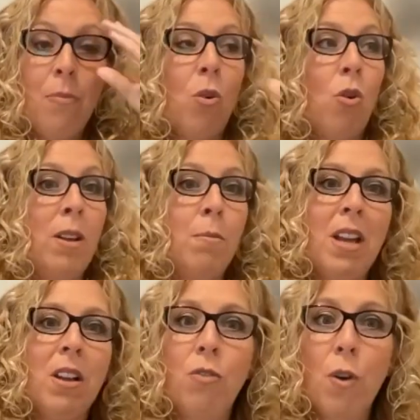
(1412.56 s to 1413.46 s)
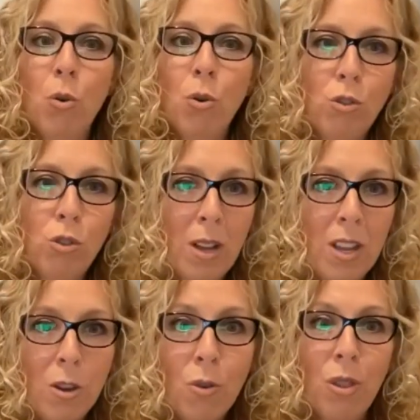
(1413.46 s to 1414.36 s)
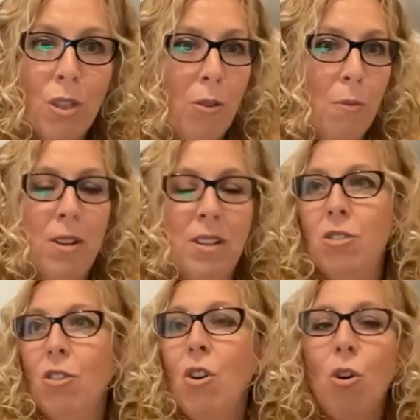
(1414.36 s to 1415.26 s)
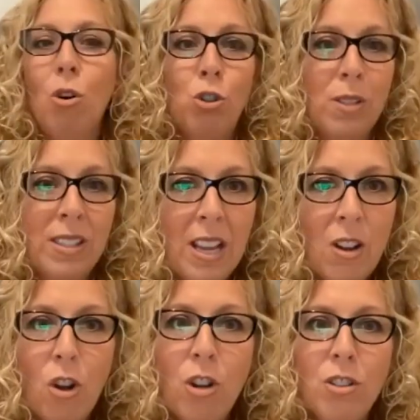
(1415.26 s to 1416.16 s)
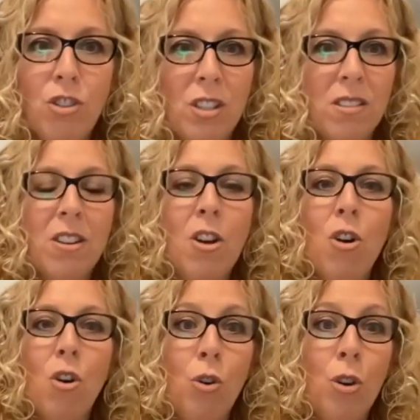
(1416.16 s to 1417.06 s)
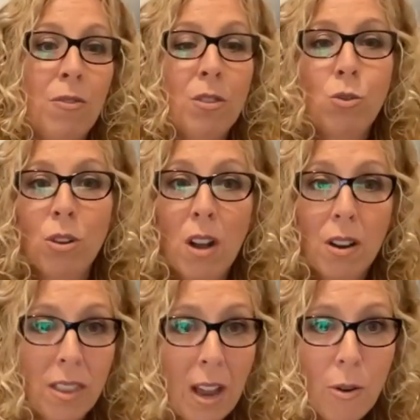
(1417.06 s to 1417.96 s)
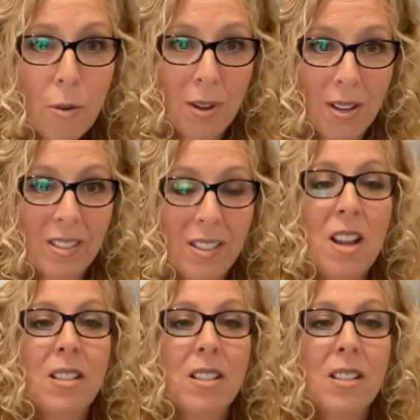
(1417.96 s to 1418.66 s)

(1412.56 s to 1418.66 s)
or I'd make a phone call to my yoga therapist or to a psychologist or even to an art therapist,